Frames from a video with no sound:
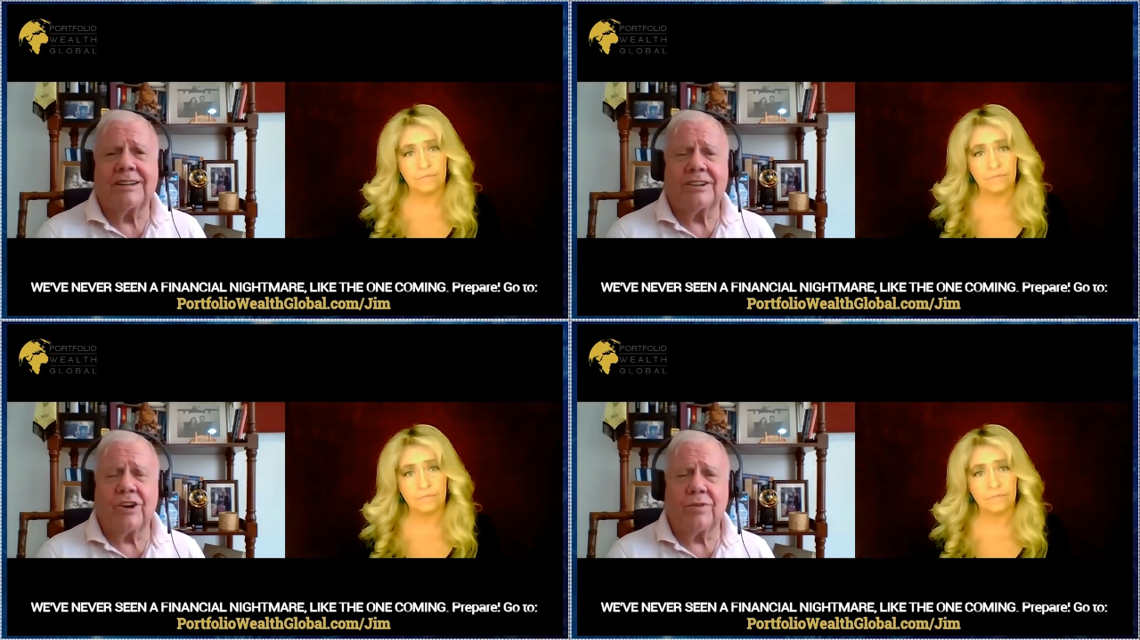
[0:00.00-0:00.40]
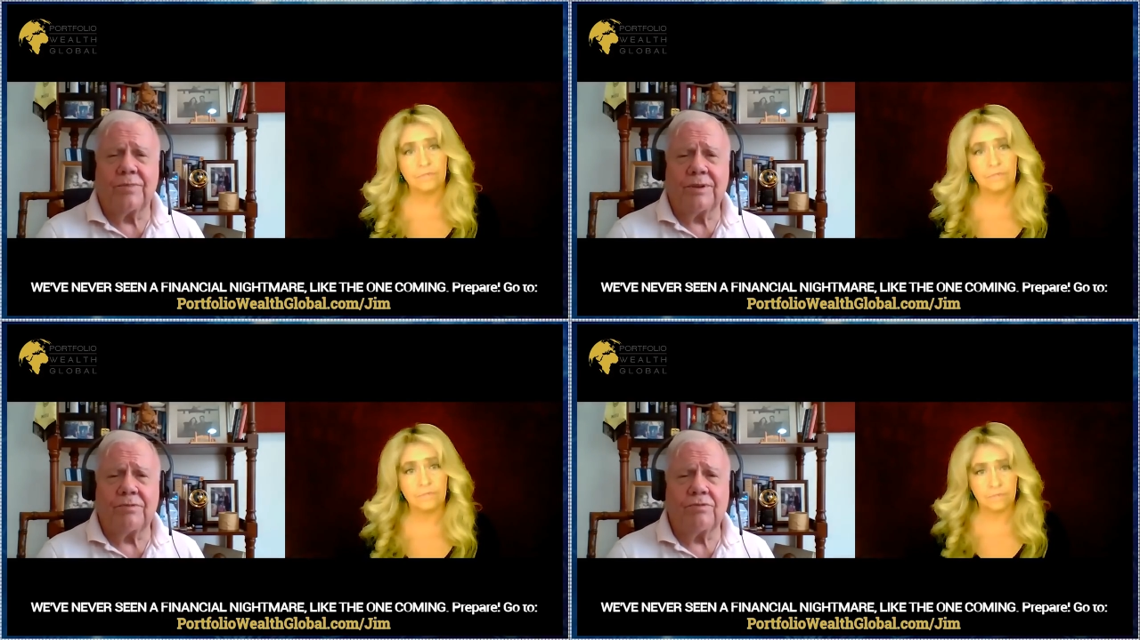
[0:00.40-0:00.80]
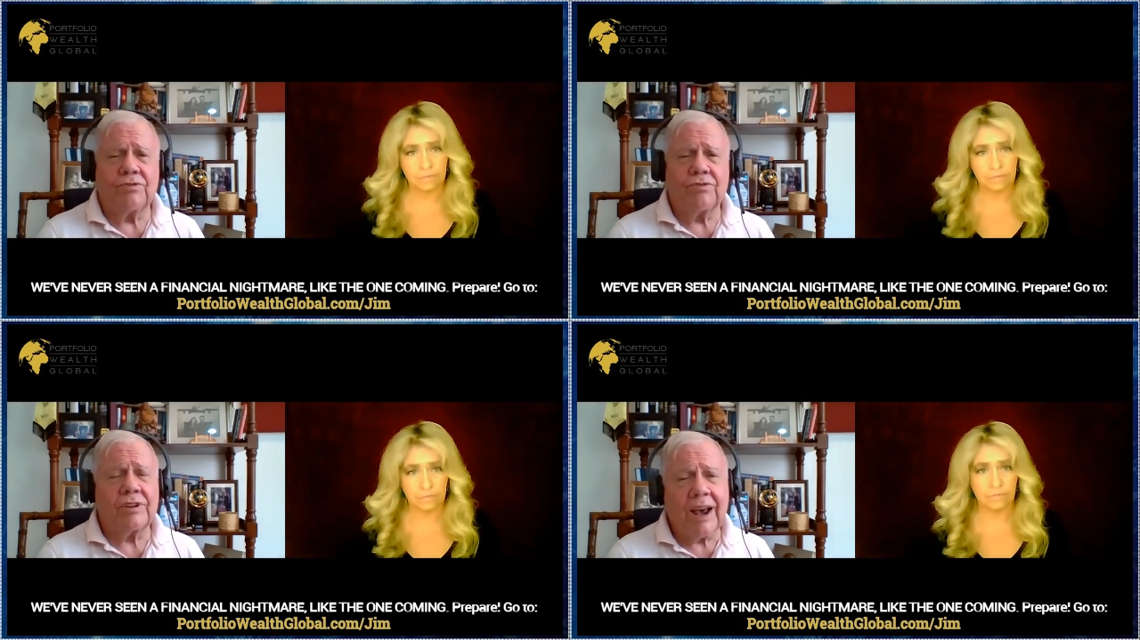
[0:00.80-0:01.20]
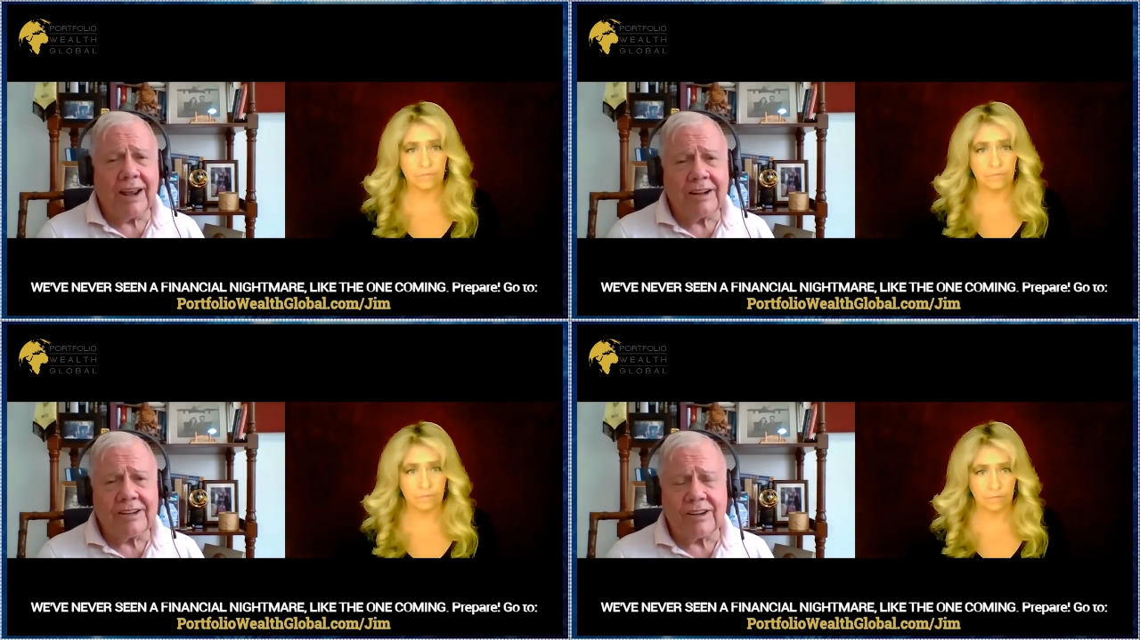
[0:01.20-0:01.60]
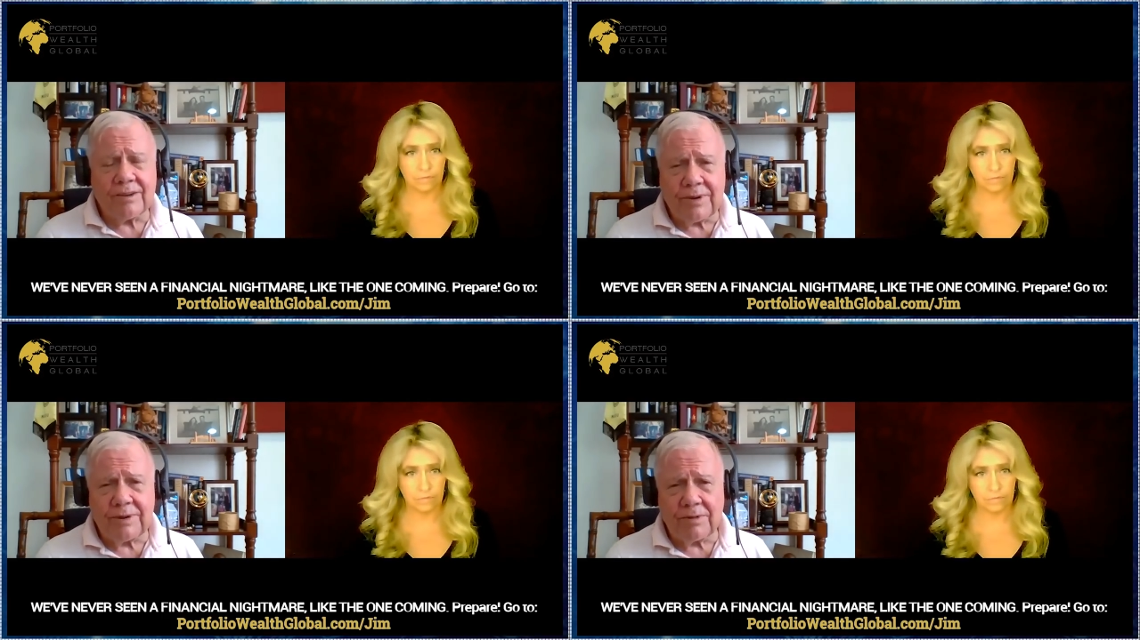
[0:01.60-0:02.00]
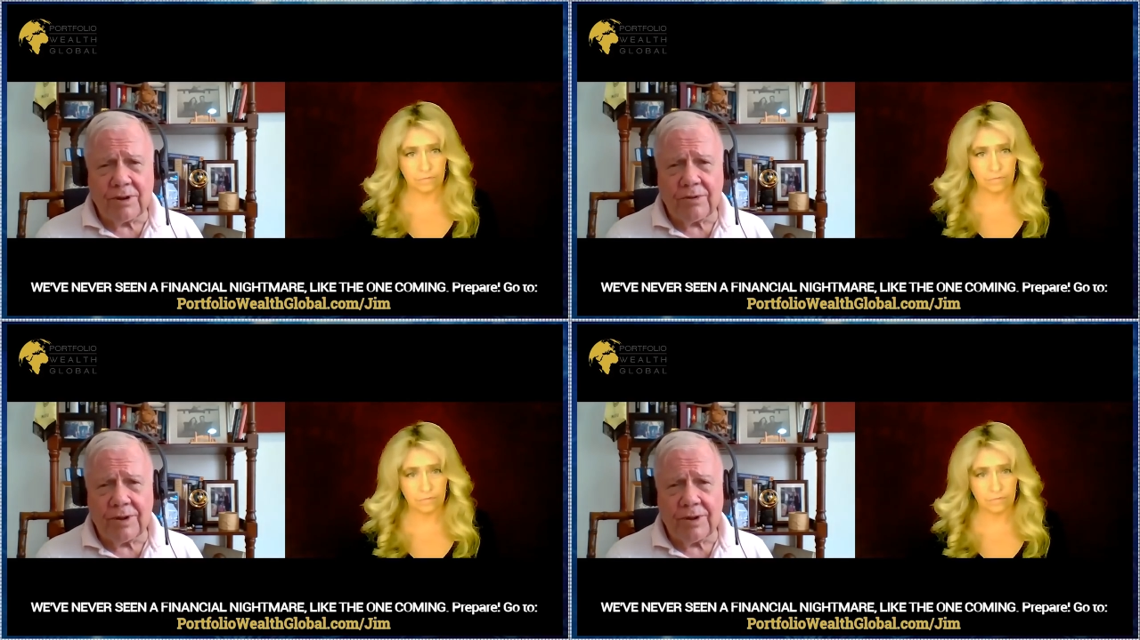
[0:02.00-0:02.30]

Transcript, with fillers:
Speaker 1: tell people you should not listen to people on